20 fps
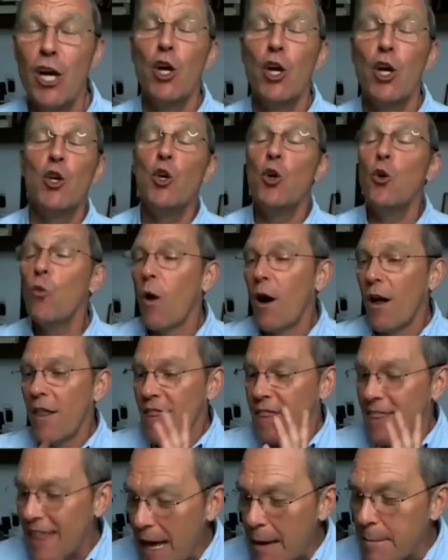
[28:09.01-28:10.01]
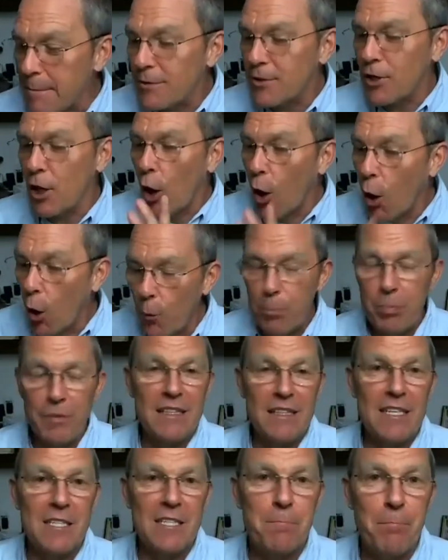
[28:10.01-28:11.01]
You want them to open
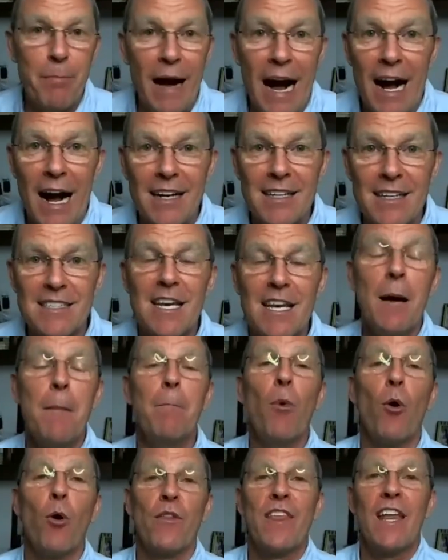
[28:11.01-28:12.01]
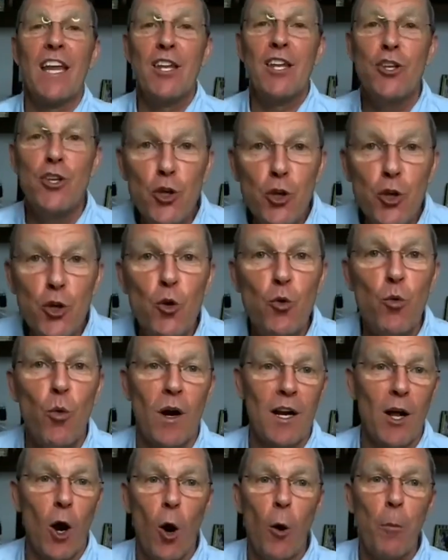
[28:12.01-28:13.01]
this box more than you
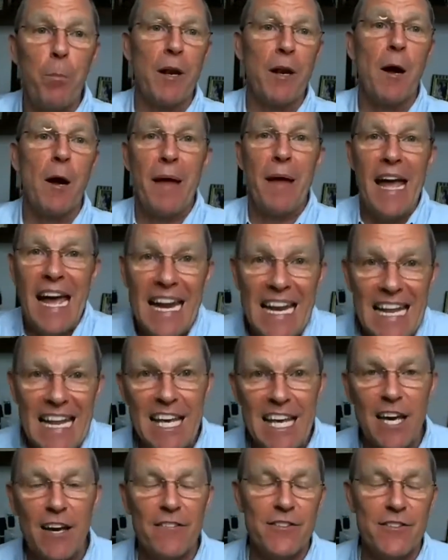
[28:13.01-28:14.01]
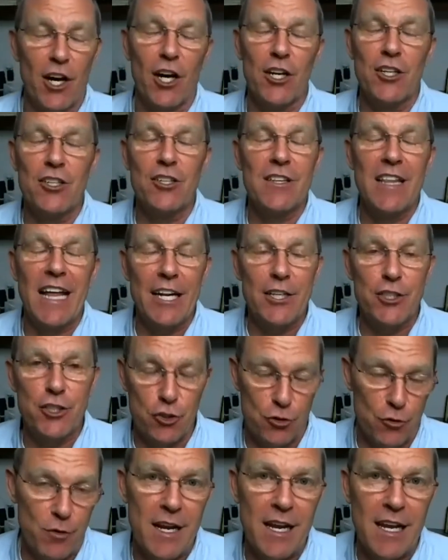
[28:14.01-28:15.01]
want to open up any gift under that
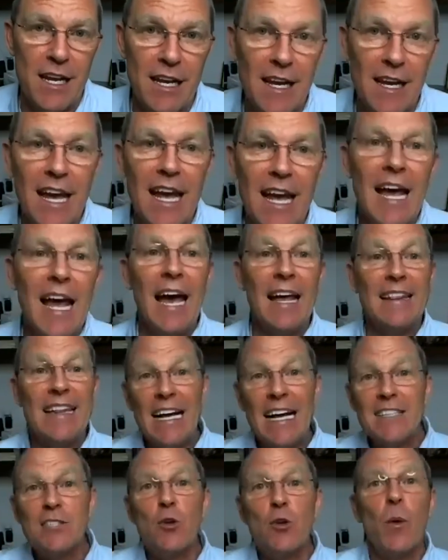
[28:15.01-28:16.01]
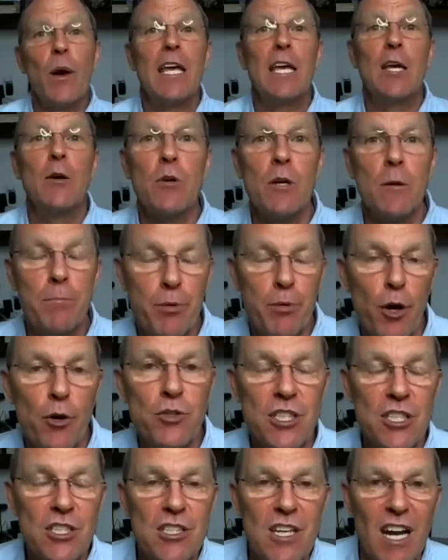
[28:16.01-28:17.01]
tree. And that's the way he would approach
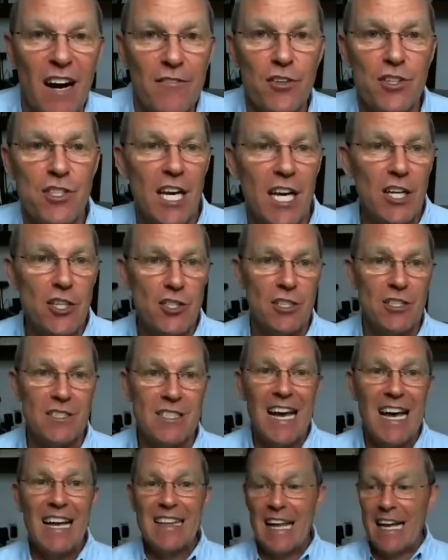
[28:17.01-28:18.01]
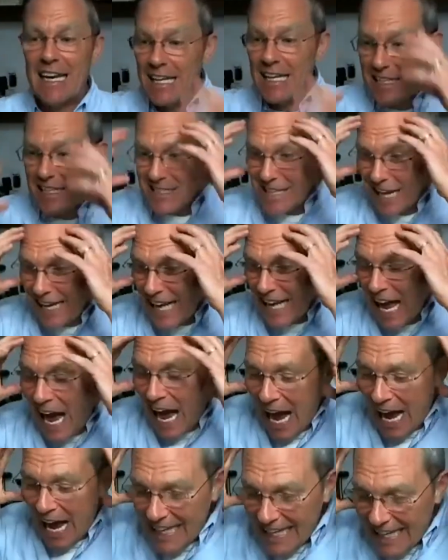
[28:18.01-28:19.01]
his conversations, that he's like,
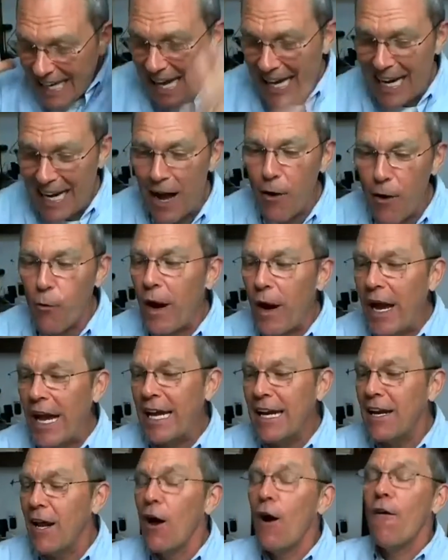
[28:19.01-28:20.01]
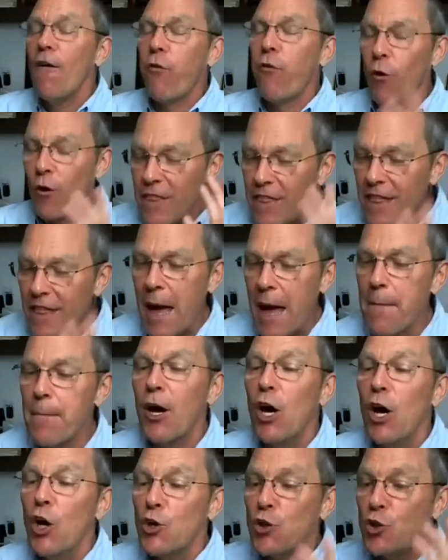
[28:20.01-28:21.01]
I cannot wait for them
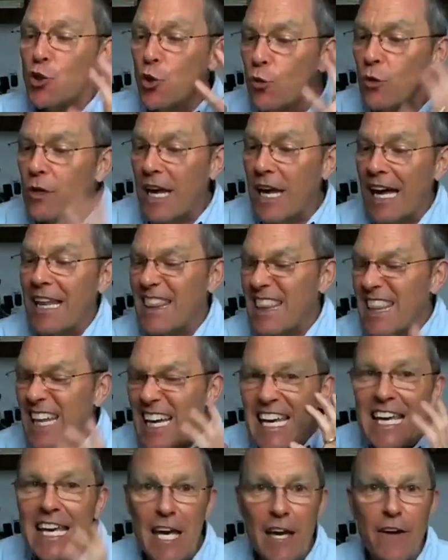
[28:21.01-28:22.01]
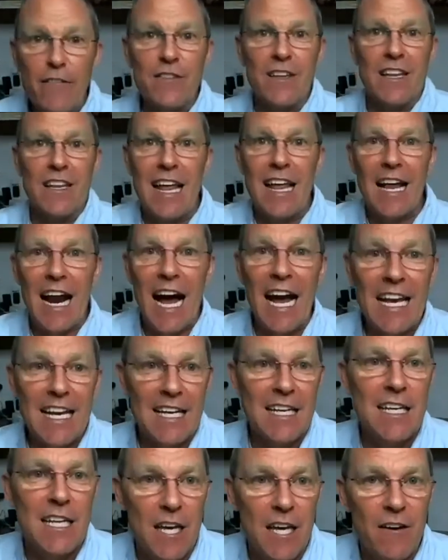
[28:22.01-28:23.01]
to get the gift that I
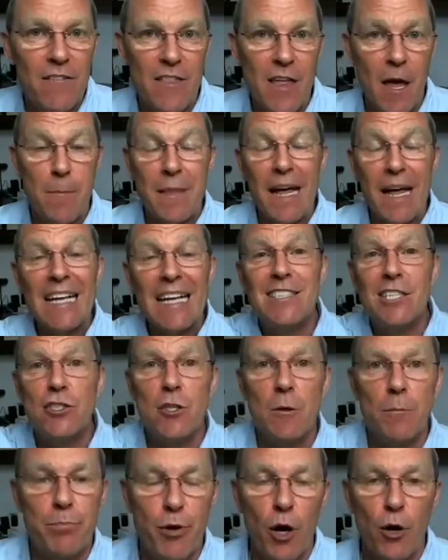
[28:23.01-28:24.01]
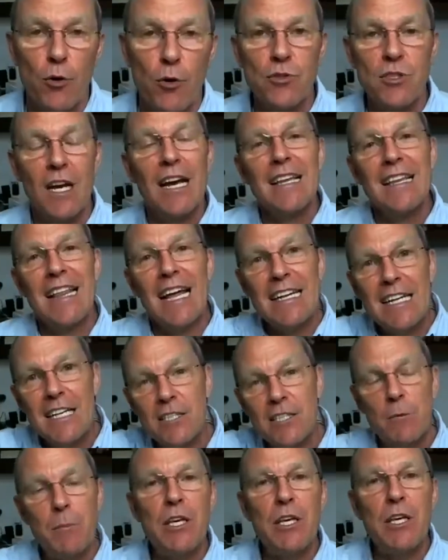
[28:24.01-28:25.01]
can give them. That's his approach. That needs
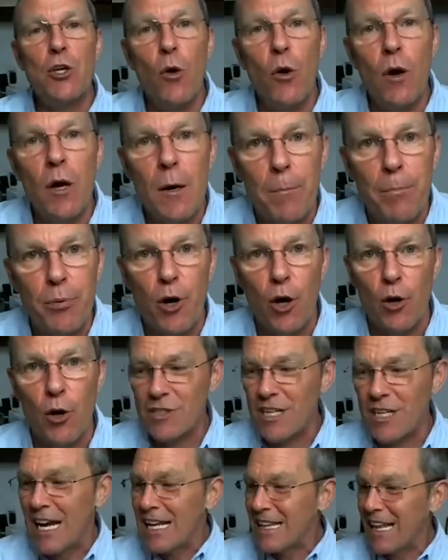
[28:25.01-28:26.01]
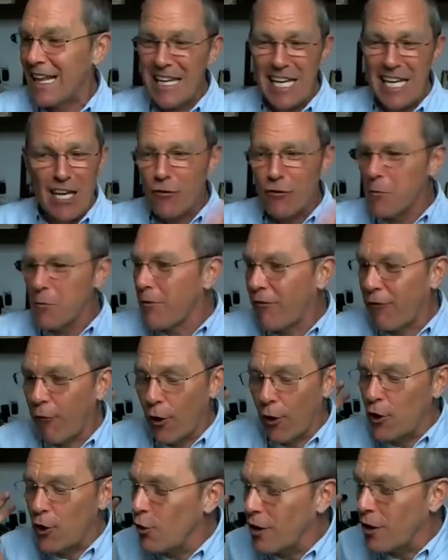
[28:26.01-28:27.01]
to be your approach, that even before
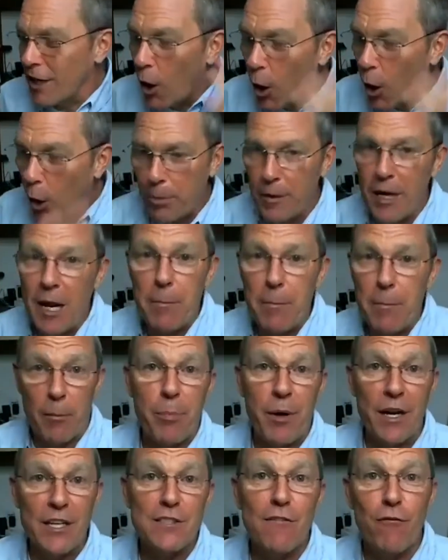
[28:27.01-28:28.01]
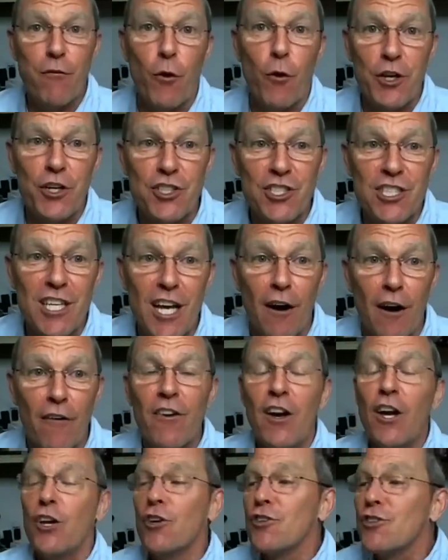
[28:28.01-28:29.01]
you can open up a present for yourself,
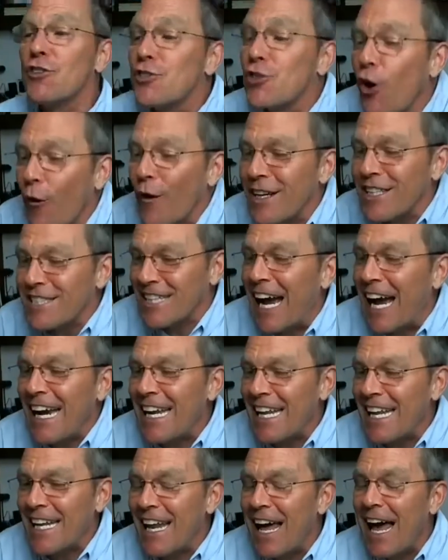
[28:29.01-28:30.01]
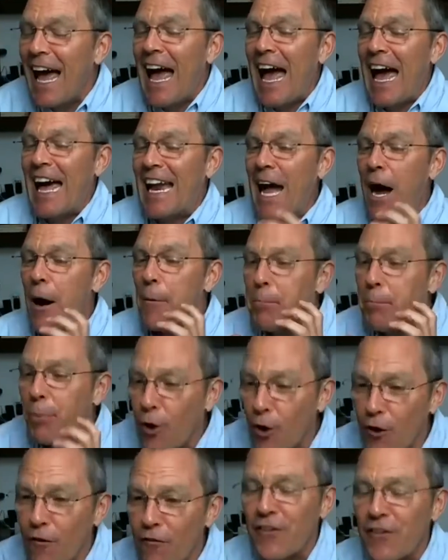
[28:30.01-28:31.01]
you're so excited at how
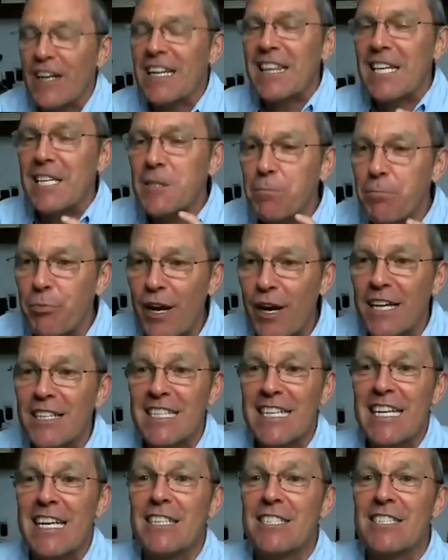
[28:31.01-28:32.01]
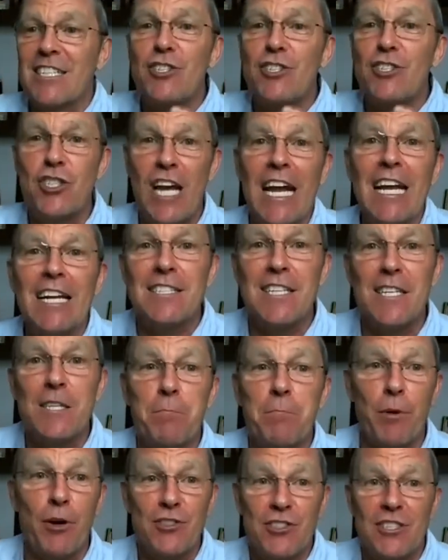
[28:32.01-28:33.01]
perfect this present is to change this
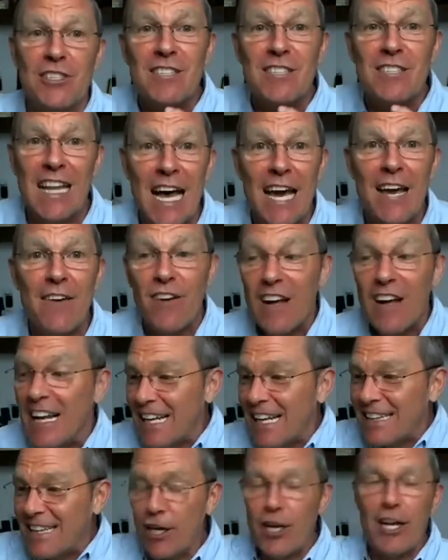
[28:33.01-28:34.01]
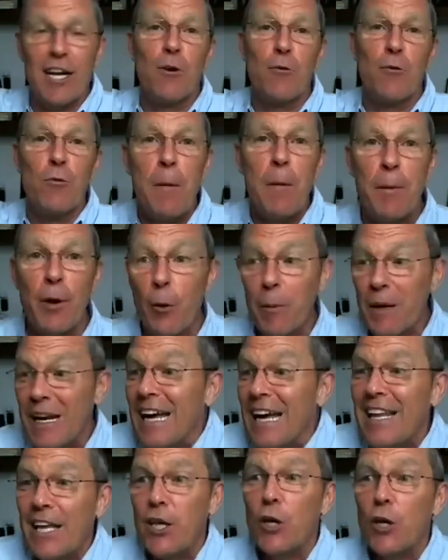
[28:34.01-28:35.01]
person's life that they're going to rip it open,
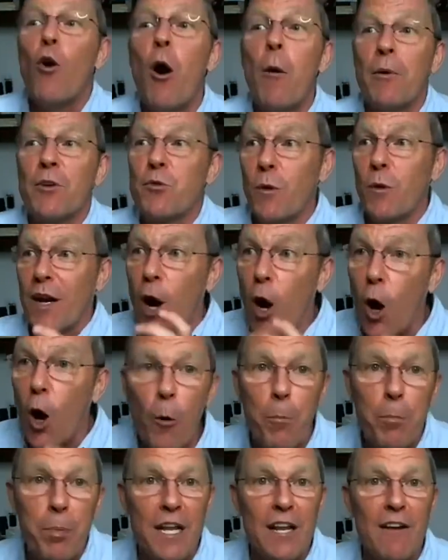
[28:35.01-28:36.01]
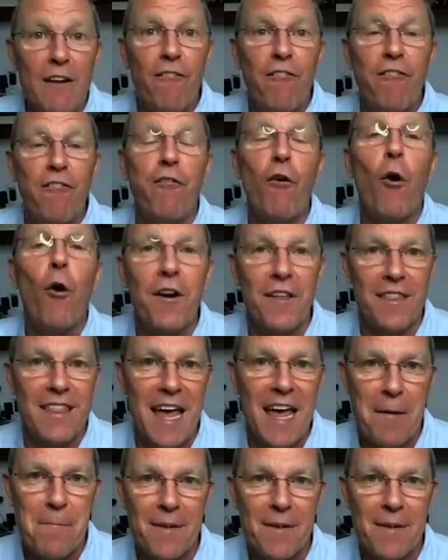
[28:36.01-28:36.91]
that you almost want to open it for them.